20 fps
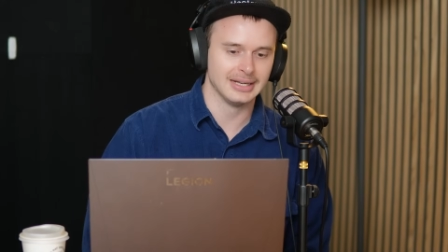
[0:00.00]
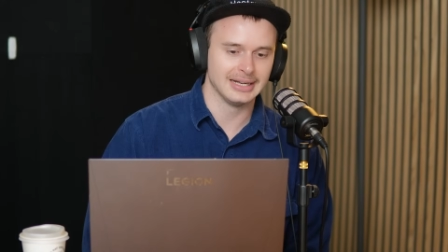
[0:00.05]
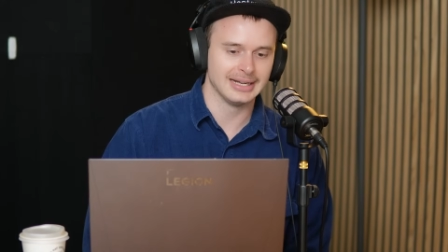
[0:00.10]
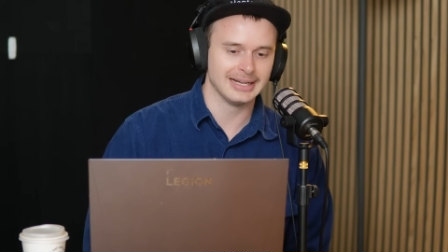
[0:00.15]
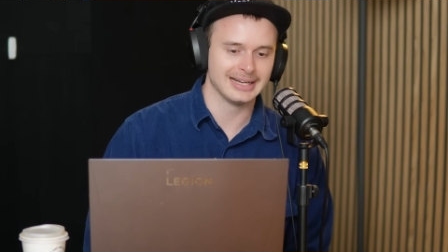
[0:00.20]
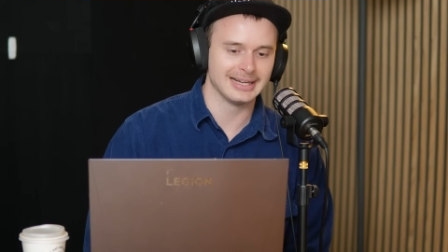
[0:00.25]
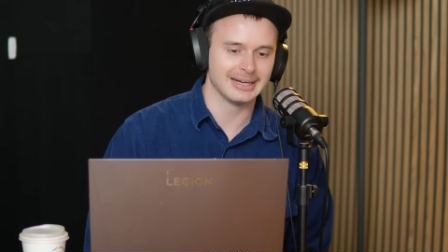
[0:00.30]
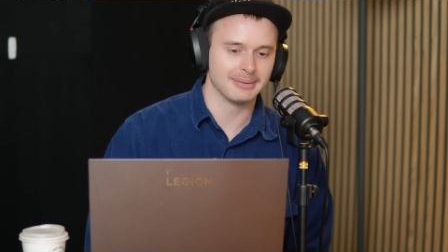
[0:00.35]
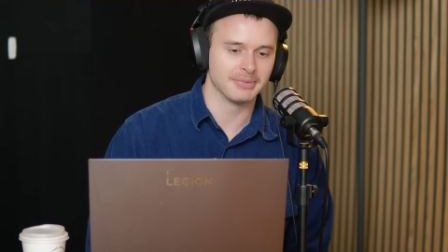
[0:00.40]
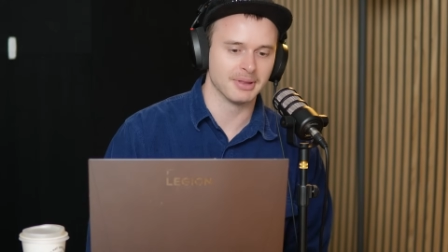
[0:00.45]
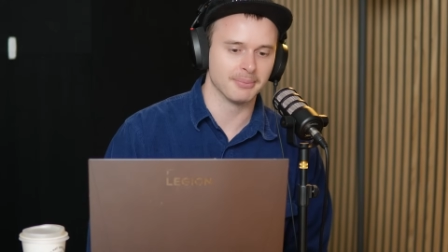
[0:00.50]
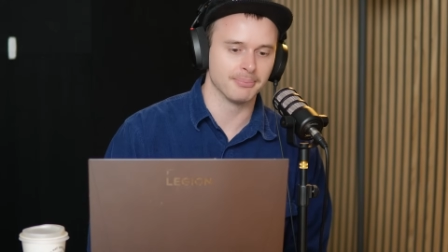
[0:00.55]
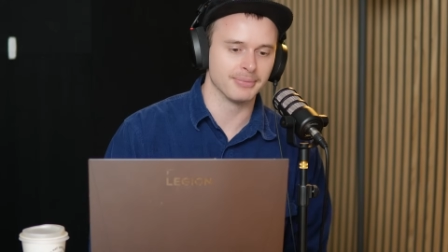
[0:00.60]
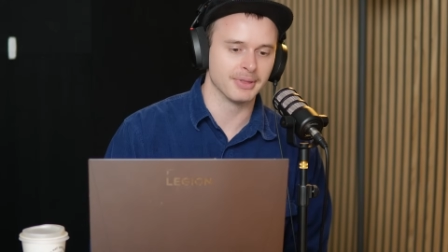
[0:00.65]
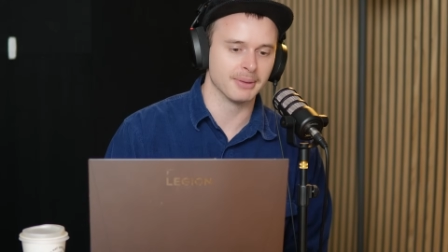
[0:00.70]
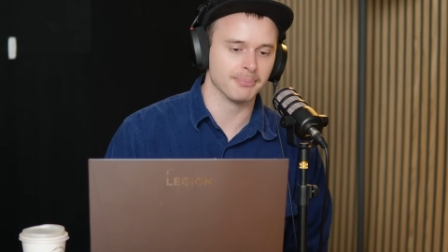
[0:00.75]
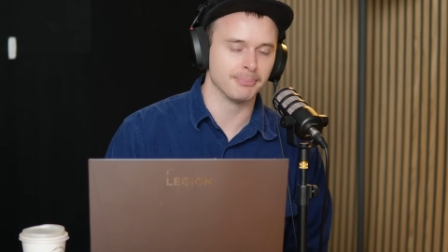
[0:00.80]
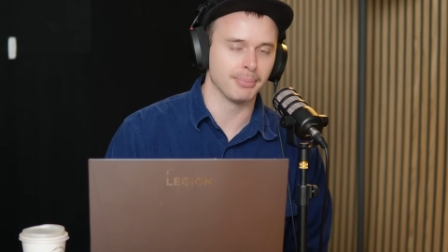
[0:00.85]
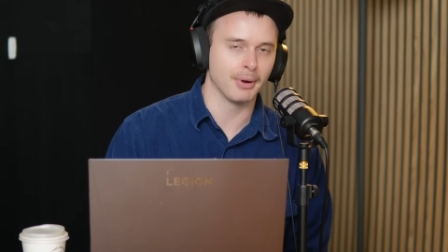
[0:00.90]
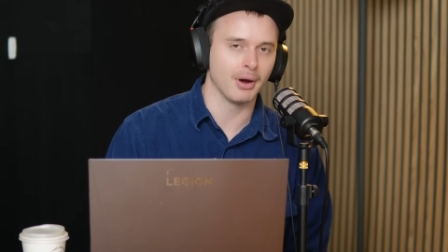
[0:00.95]

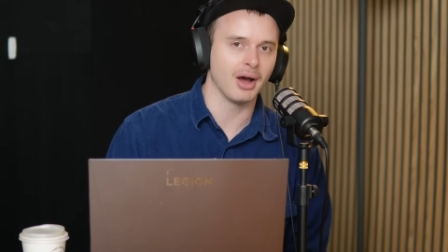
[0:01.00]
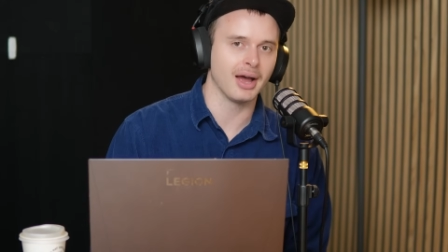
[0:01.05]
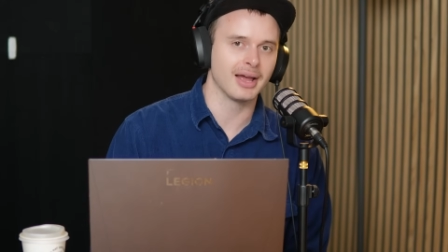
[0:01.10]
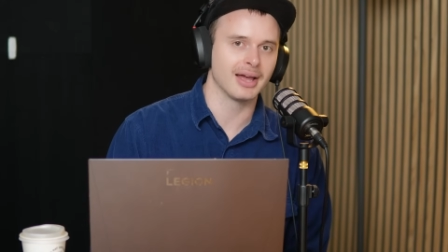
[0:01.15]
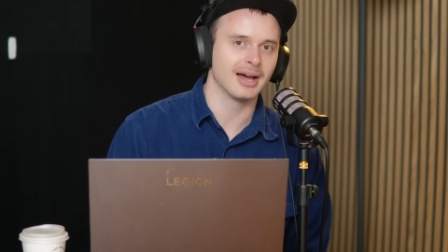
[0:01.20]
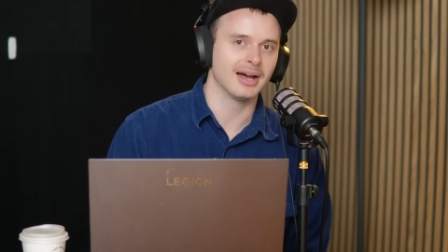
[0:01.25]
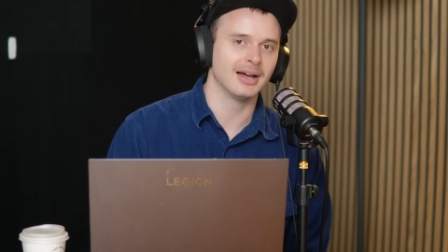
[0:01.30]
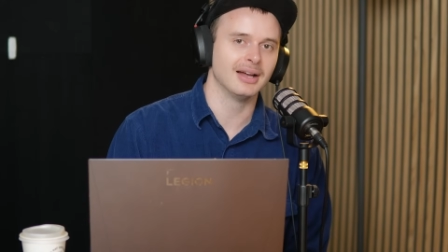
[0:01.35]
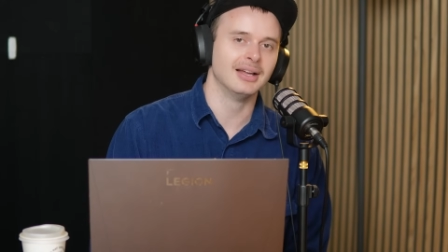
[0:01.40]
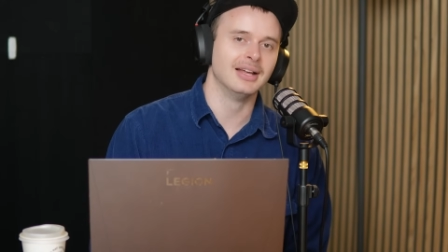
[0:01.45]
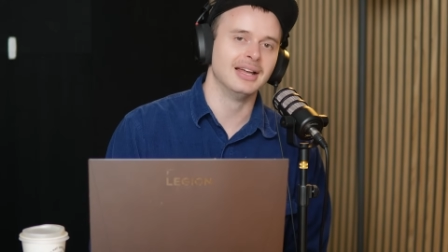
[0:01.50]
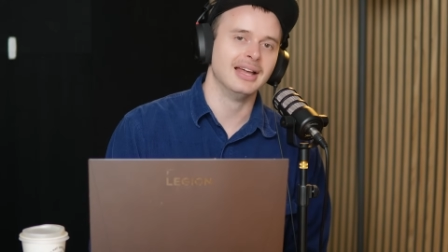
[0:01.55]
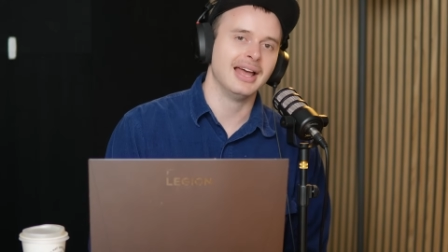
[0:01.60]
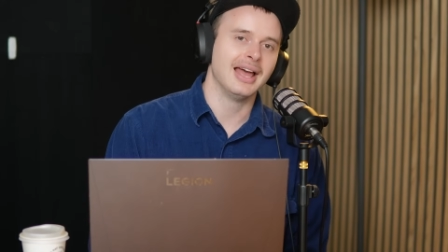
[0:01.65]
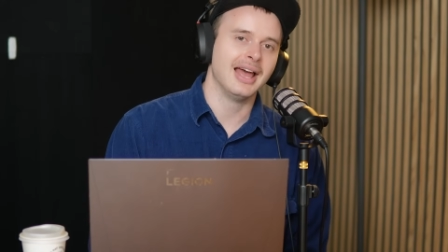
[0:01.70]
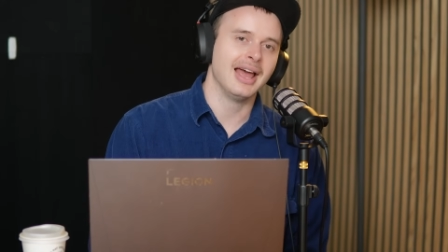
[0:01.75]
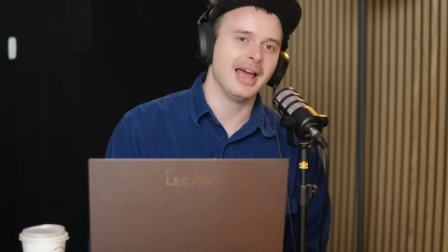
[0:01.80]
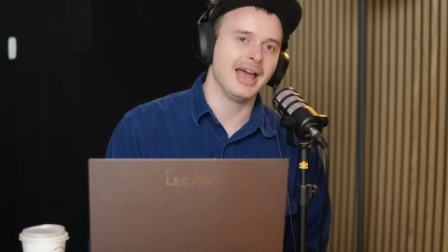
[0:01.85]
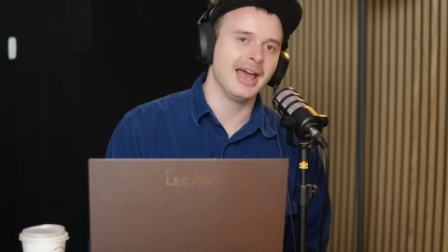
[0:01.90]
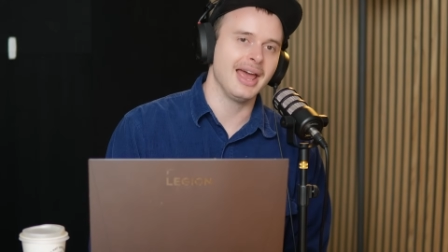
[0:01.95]
the buyer.
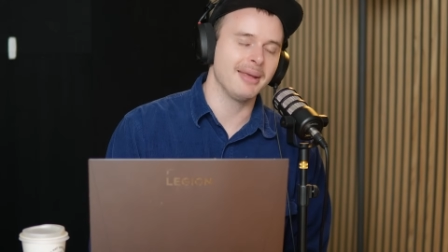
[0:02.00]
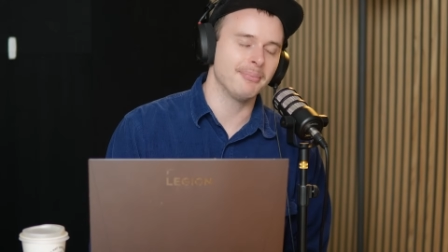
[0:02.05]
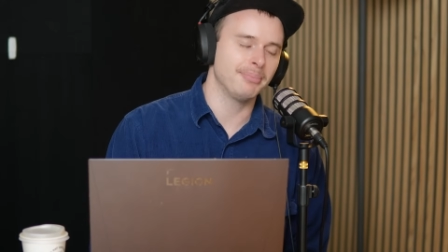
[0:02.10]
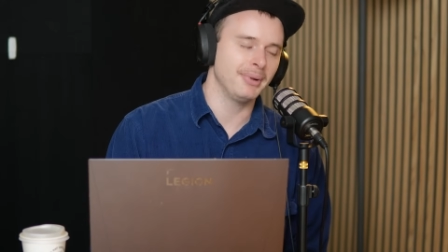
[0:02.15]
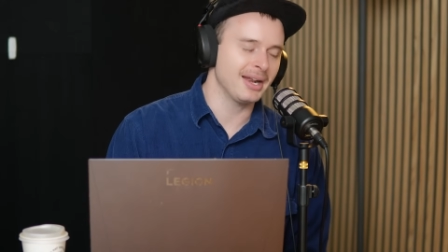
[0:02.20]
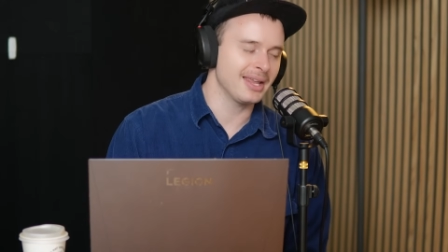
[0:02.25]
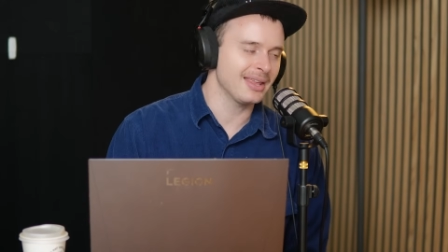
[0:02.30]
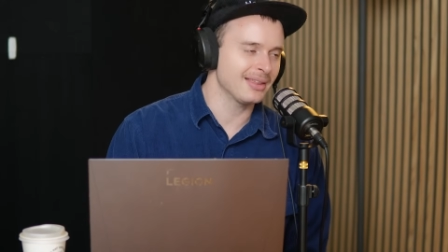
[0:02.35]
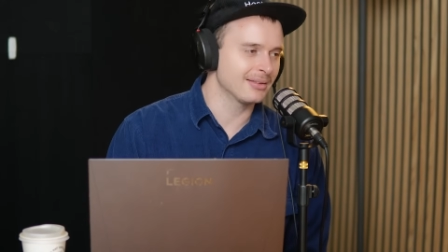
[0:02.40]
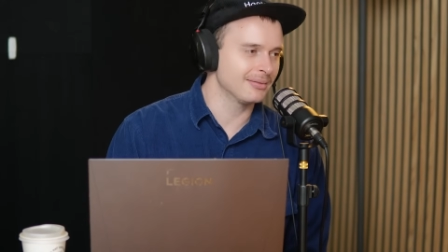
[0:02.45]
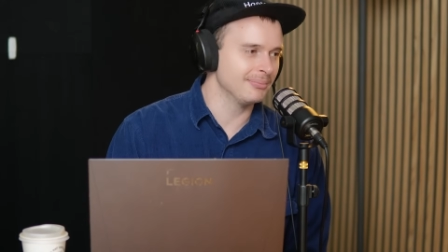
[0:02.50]
And bloody